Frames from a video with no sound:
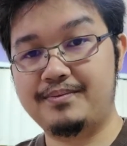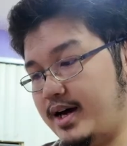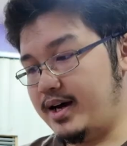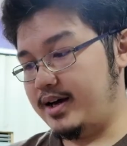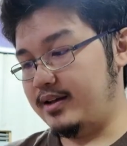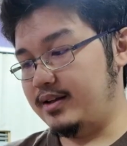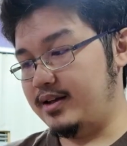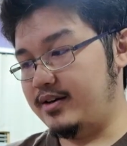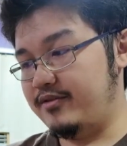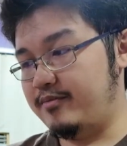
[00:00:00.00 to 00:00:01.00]
I
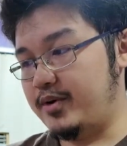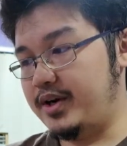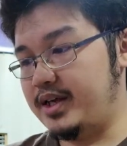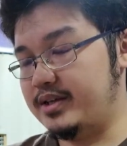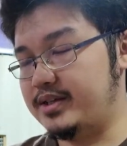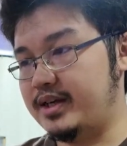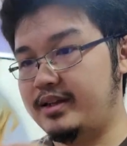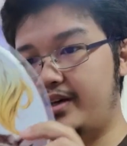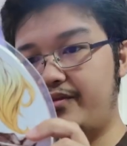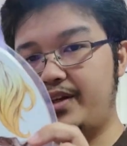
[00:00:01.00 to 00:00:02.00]
love Bernice. I
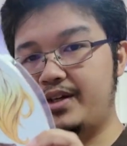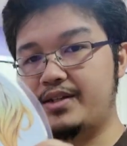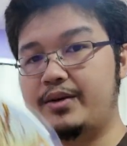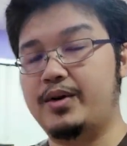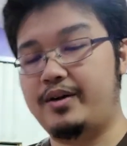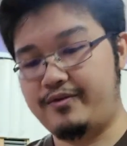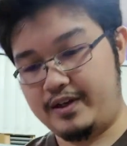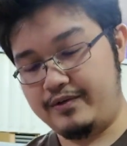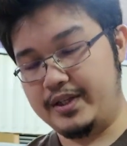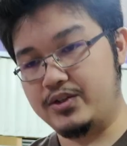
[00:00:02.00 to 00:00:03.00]
love this. I've
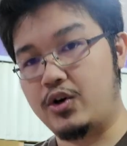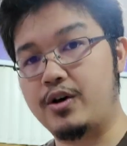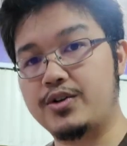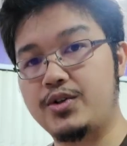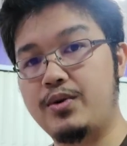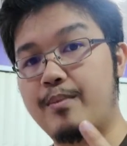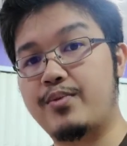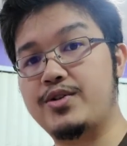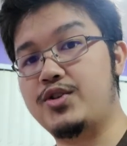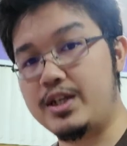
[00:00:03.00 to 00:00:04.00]
even talked to
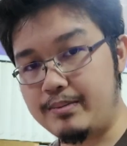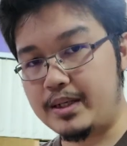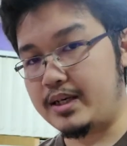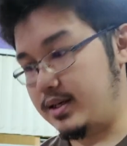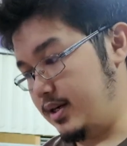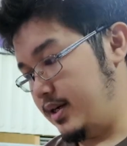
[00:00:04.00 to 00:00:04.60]
Empress Chibi.